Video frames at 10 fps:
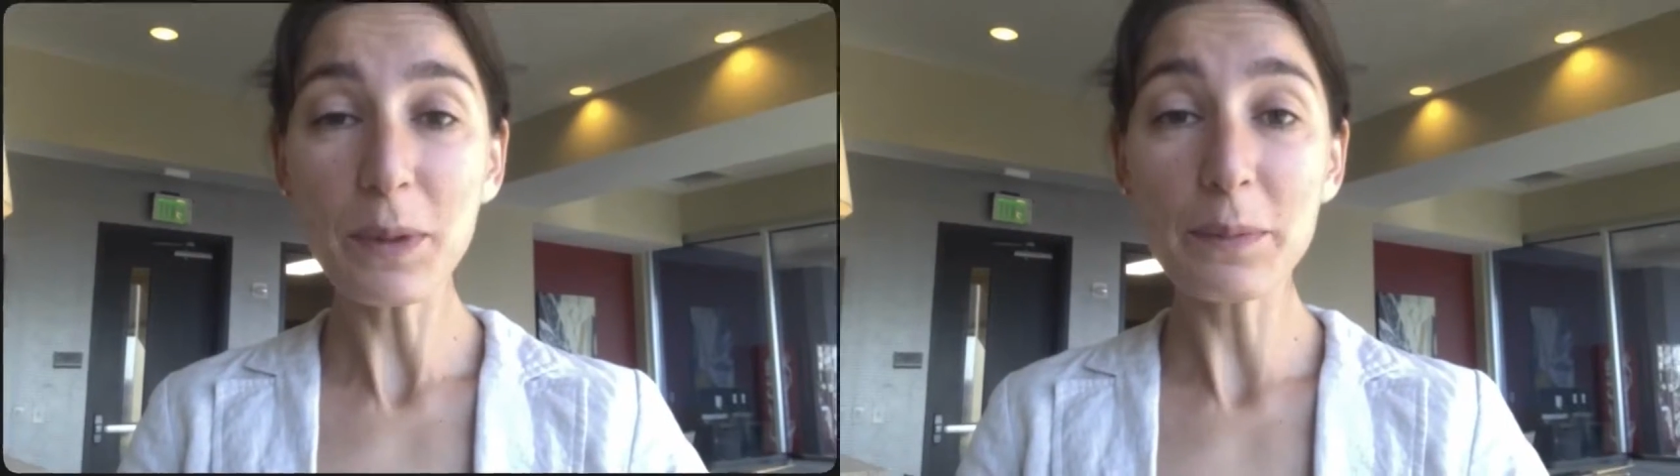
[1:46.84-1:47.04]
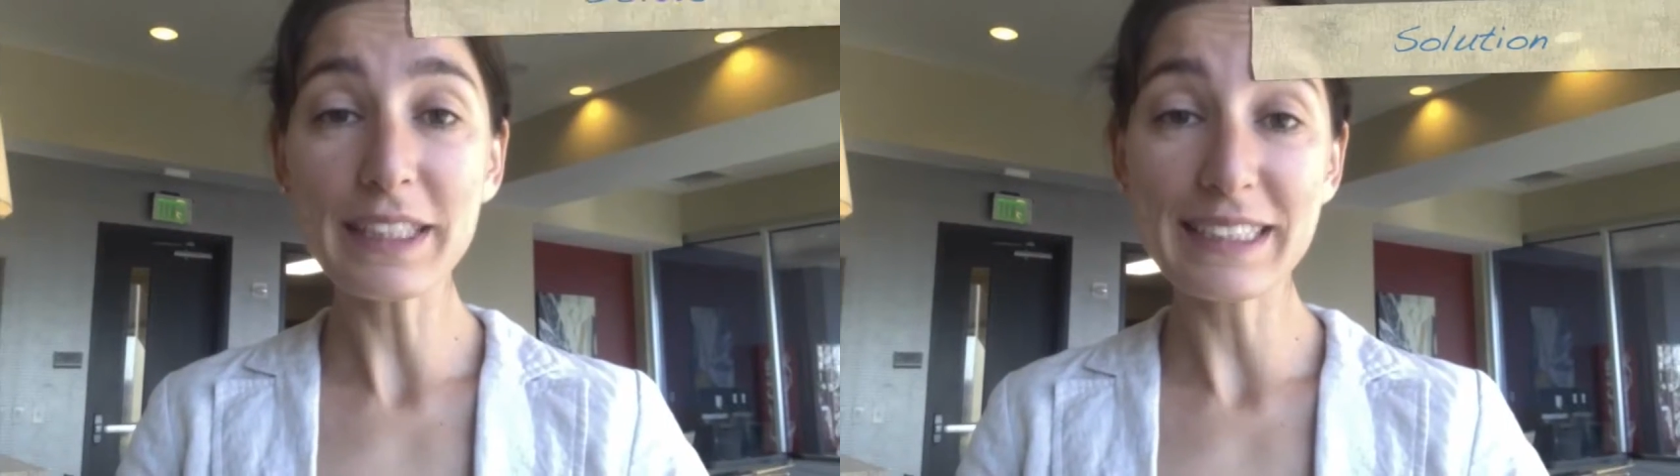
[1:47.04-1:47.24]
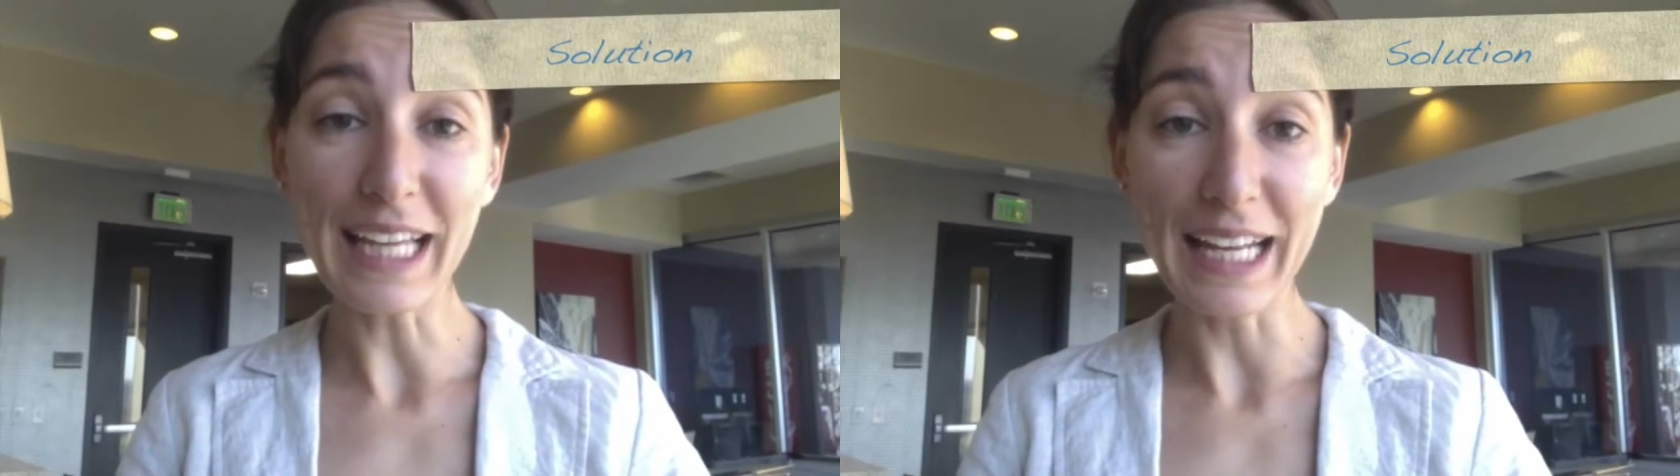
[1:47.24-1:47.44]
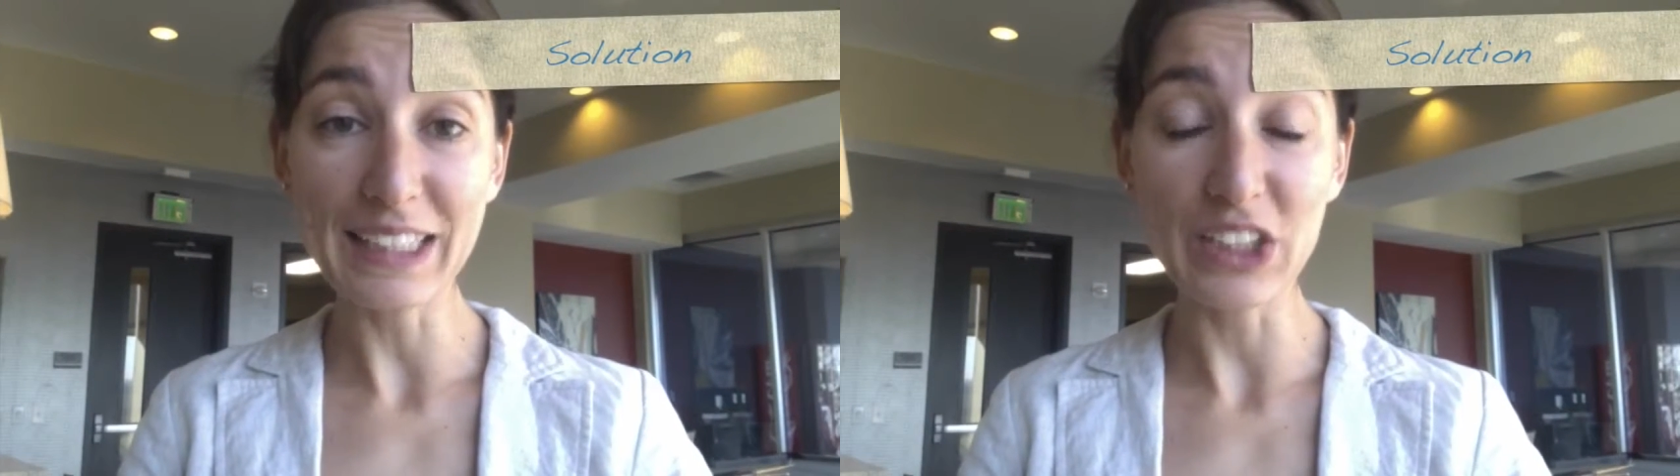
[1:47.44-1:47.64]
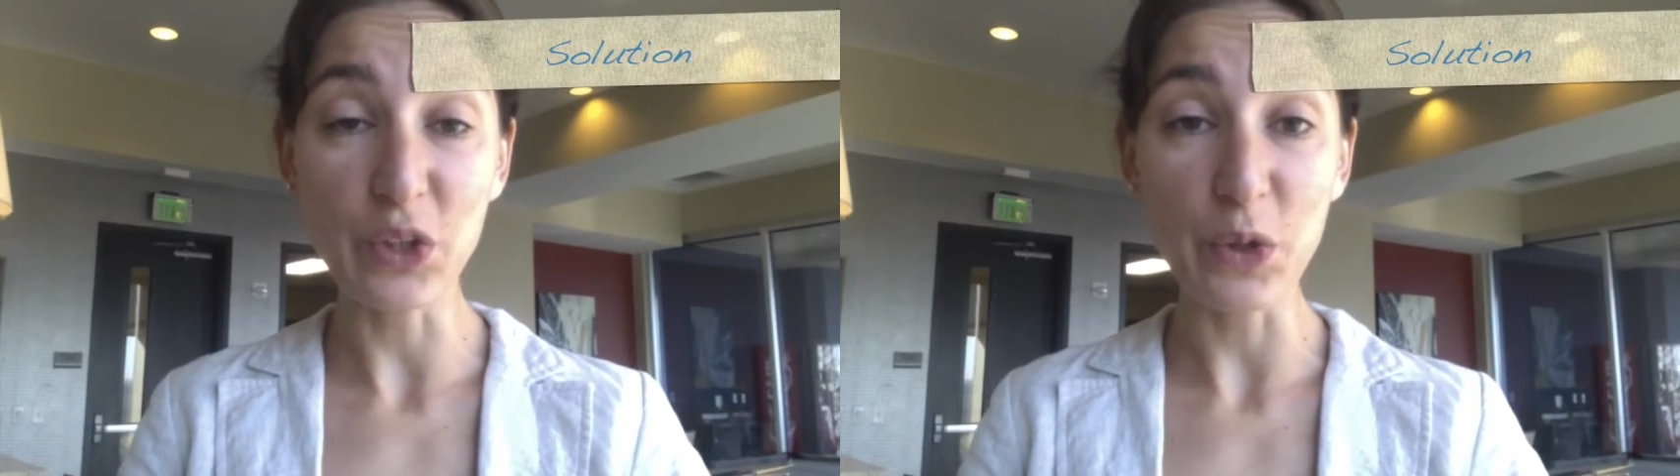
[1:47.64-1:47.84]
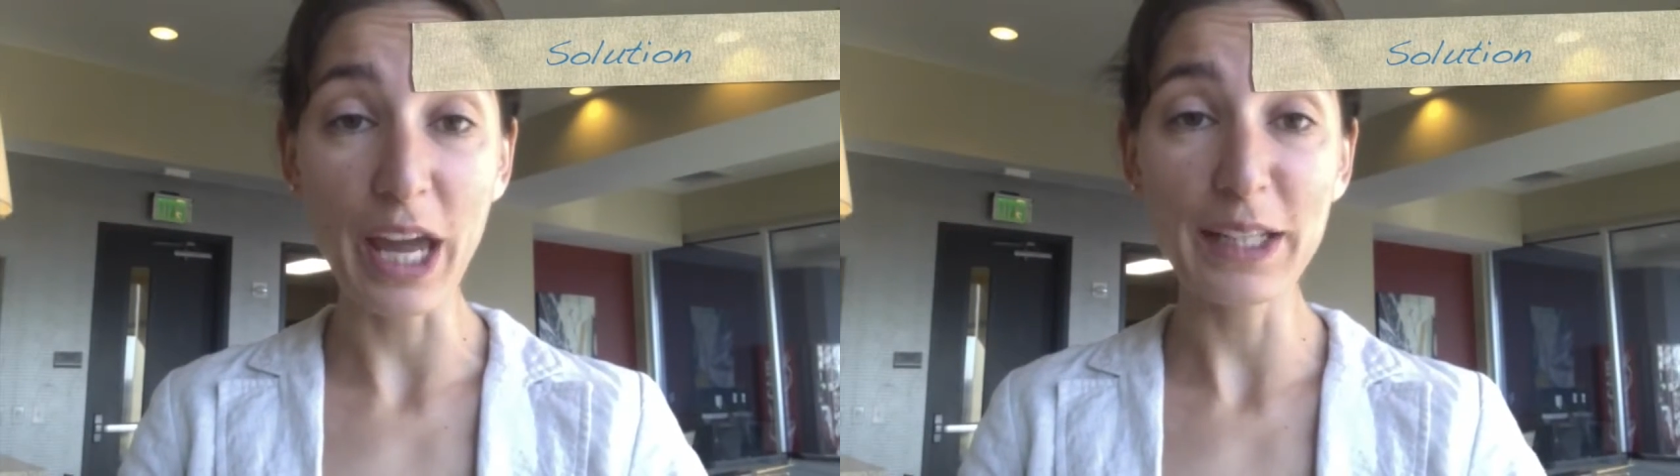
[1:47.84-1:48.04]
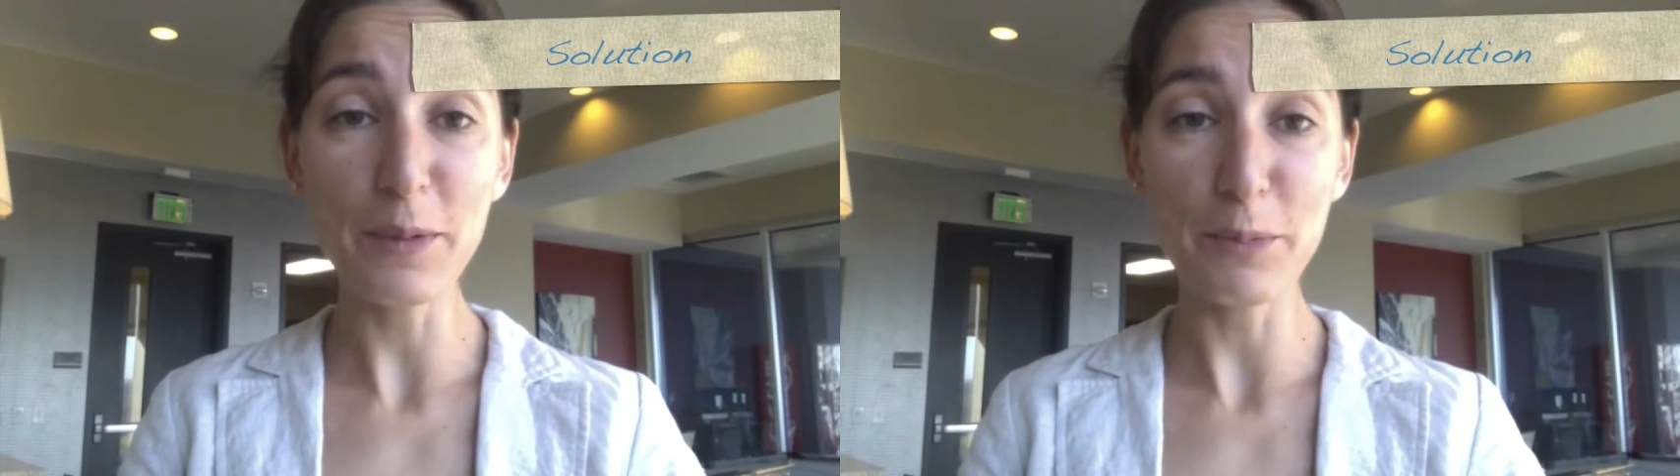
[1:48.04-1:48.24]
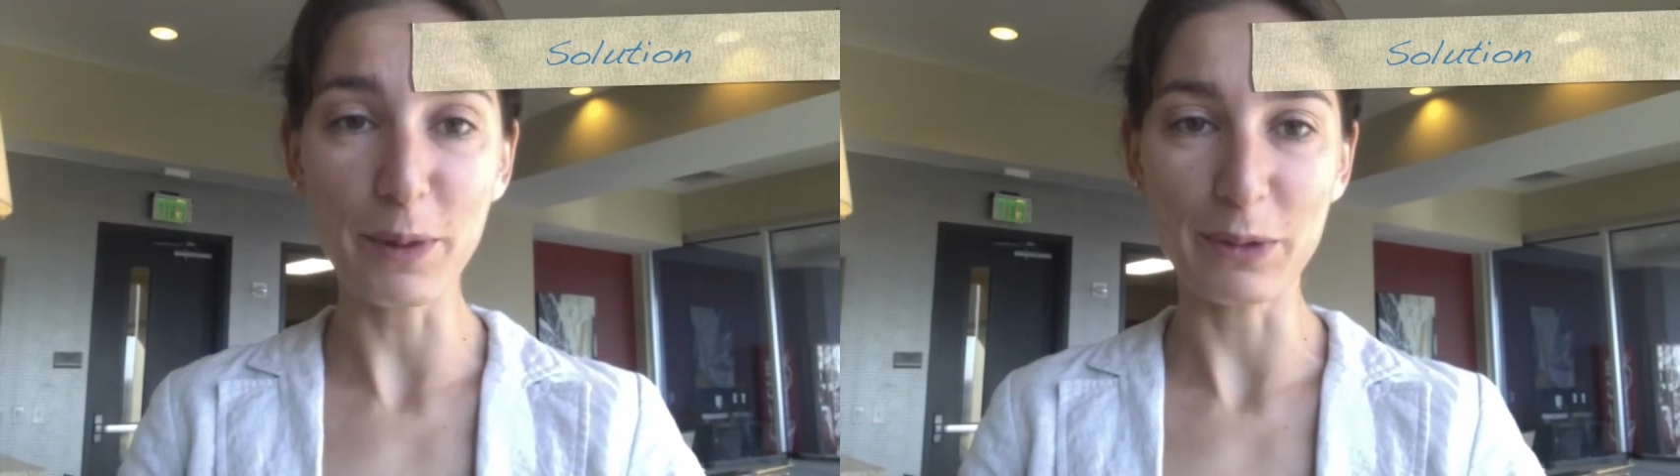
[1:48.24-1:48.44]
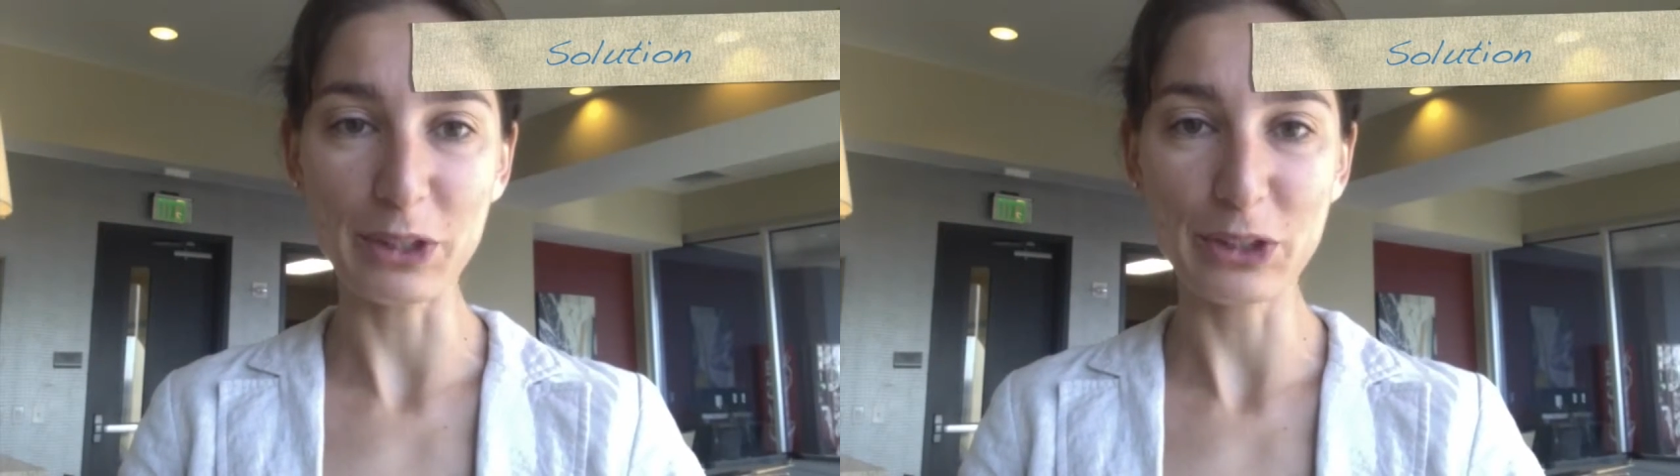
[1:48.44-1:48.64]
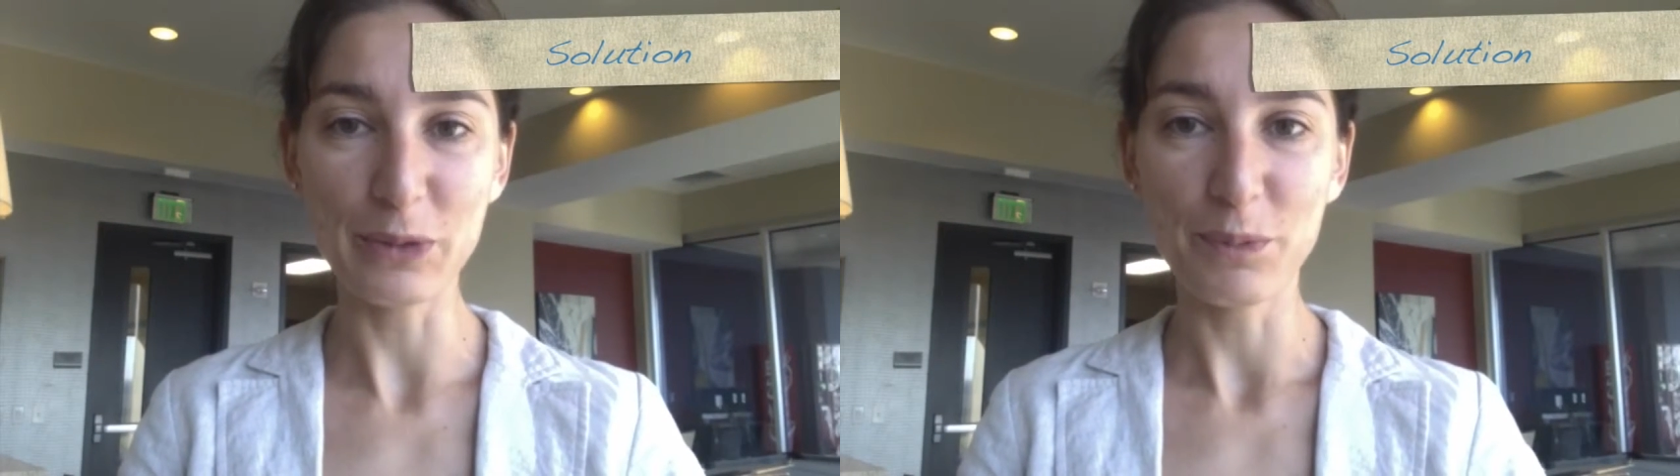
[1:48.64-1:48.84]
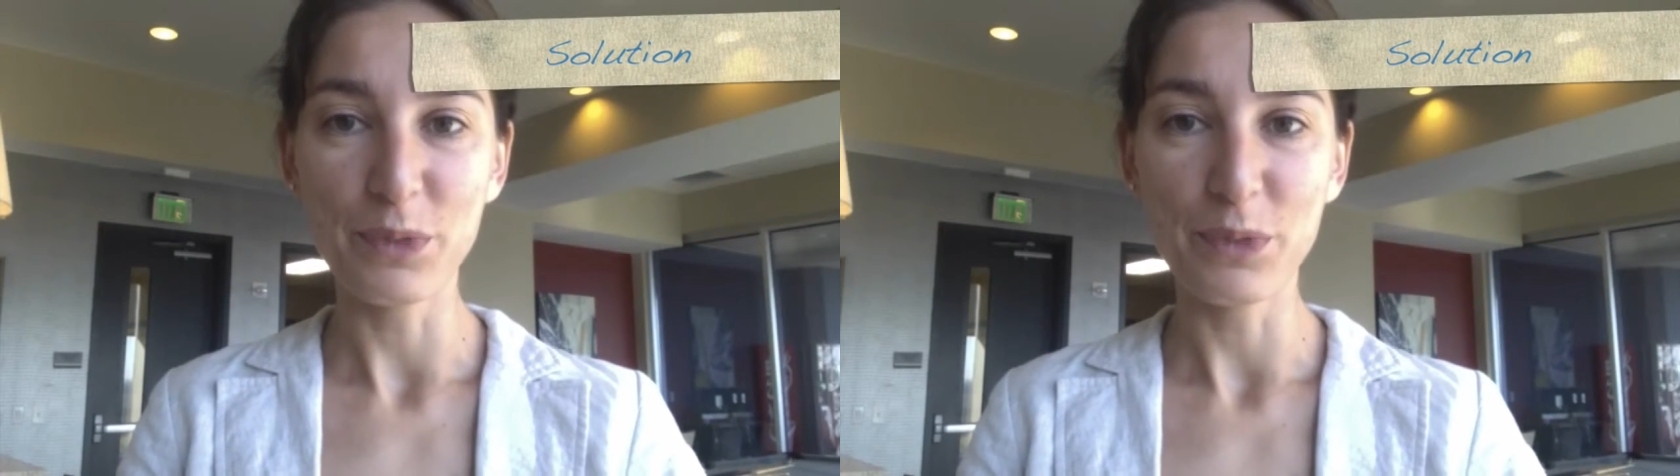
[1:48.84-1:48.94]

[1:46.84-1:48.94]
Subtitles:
why we decided to create and publish